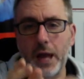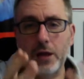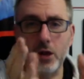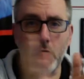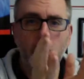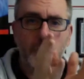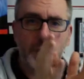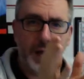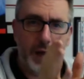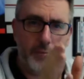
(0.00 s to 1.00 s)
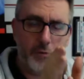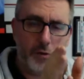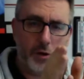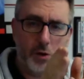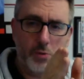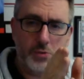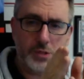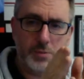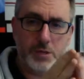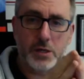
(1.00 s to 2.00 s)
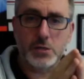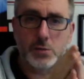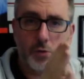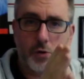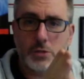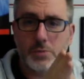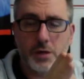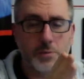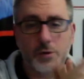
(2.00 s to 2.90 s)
And know you can add more codes in because it works better.